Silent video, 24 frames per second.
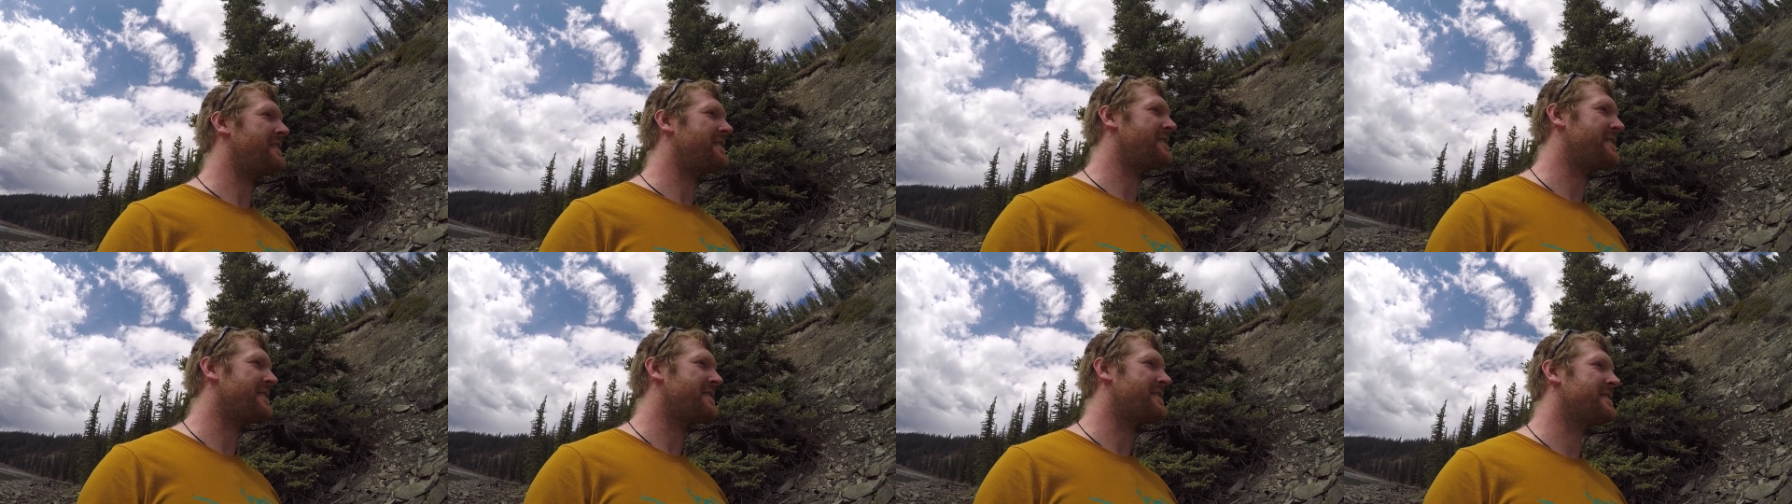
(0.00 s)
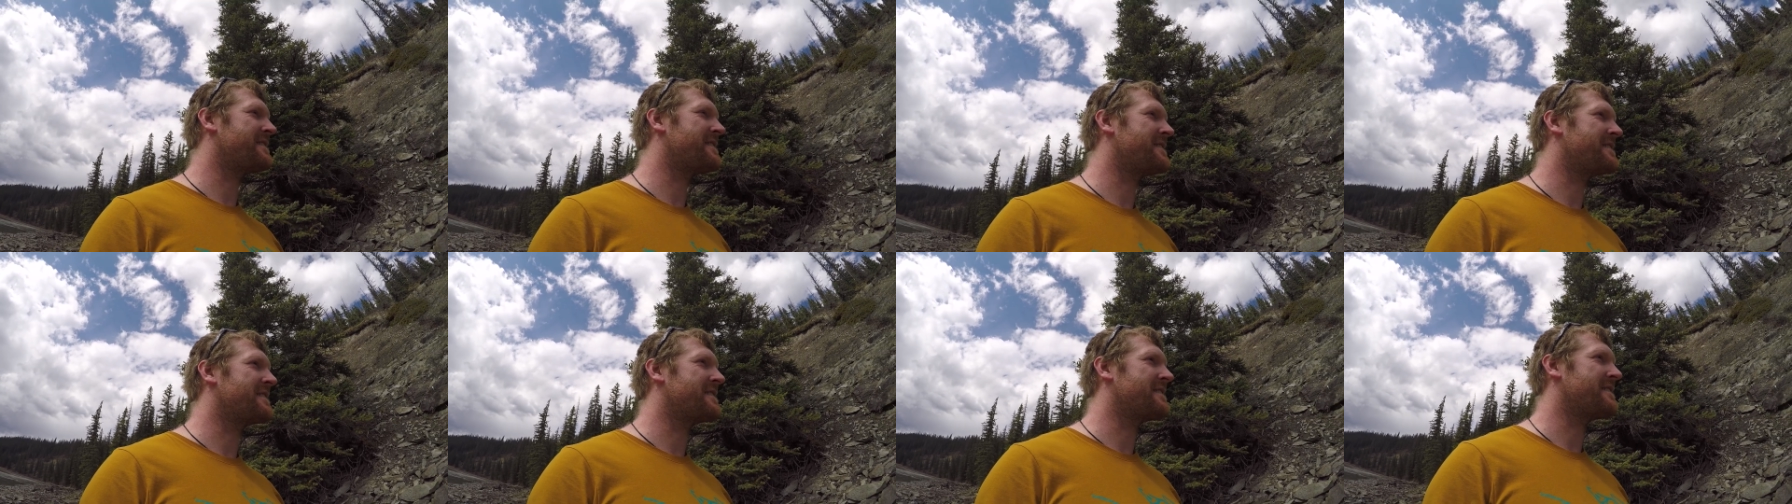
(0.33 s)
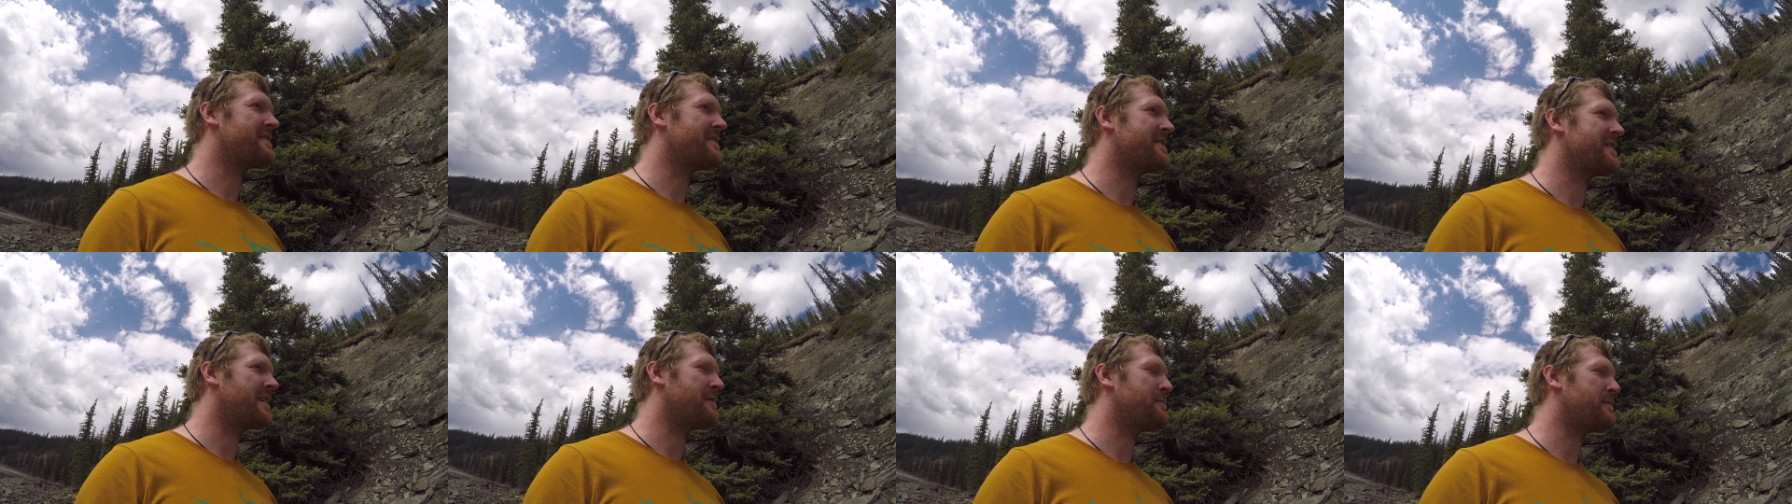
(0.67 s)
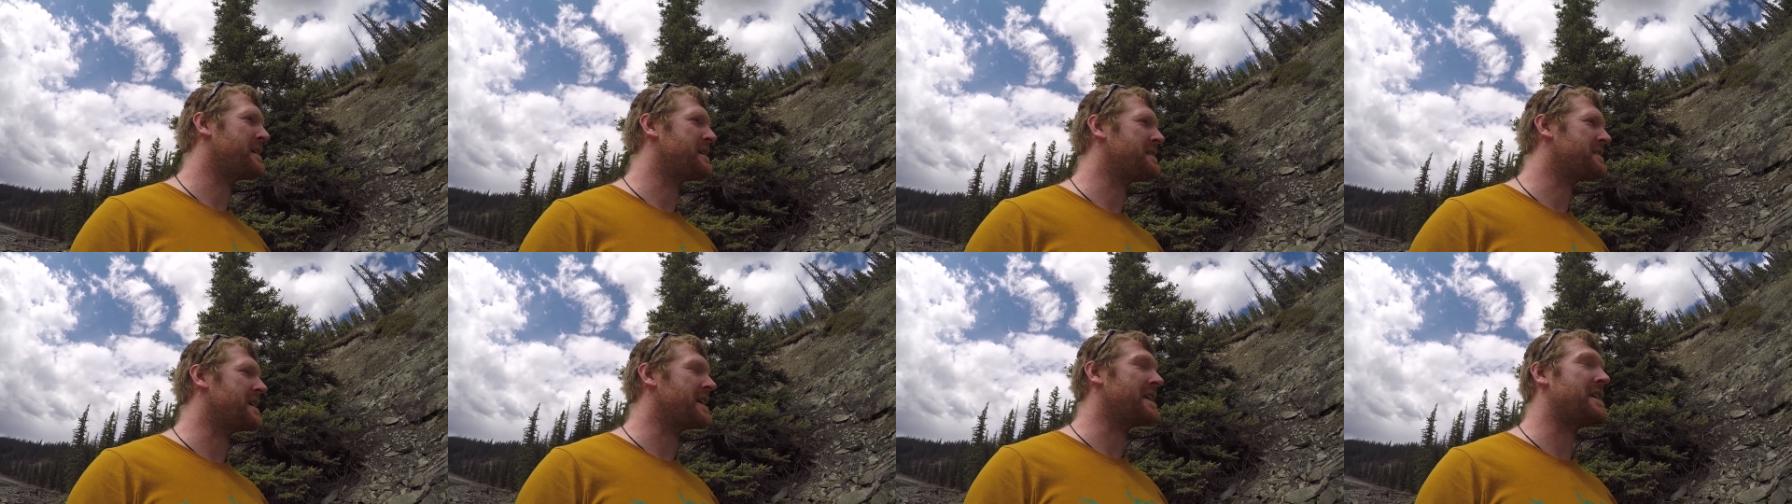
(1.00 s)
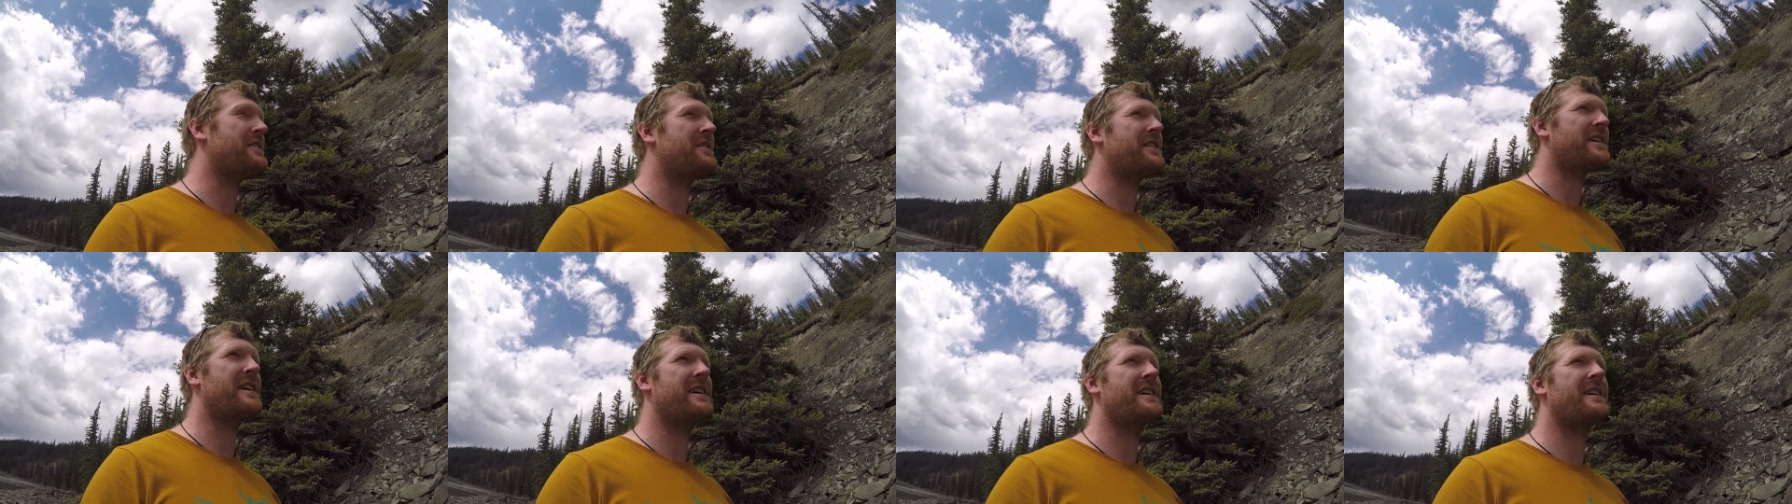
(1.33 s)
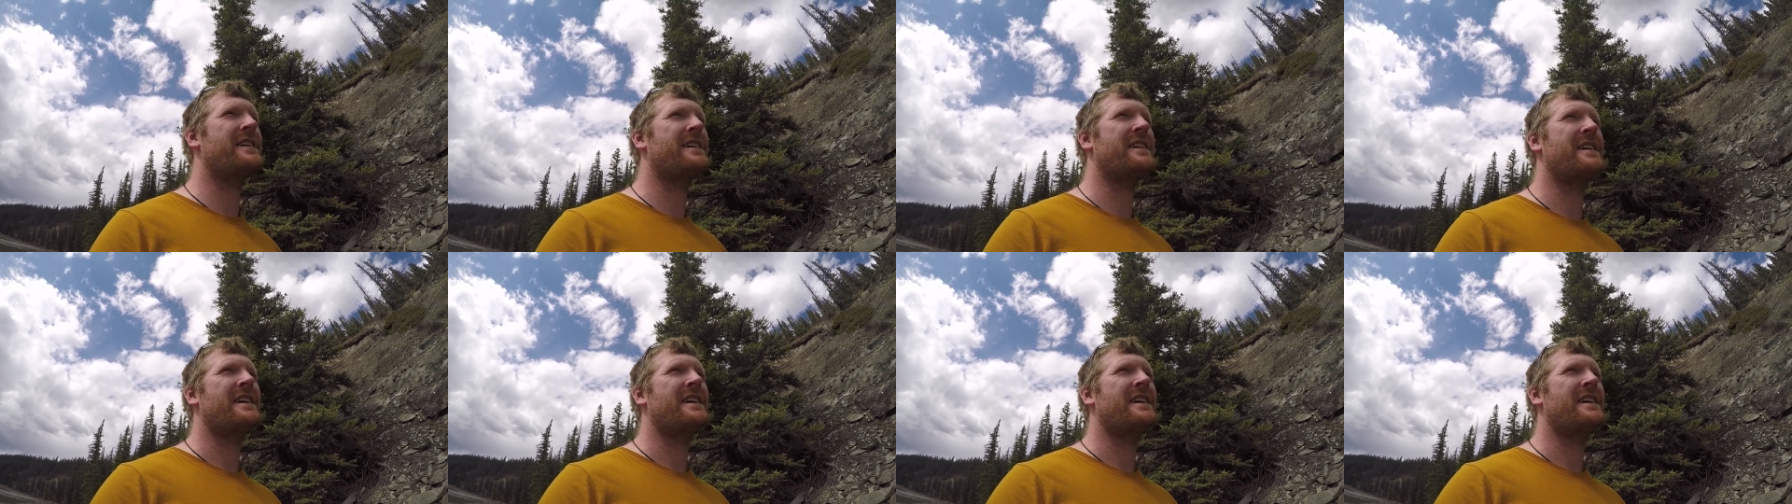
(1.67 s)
down by Sundre.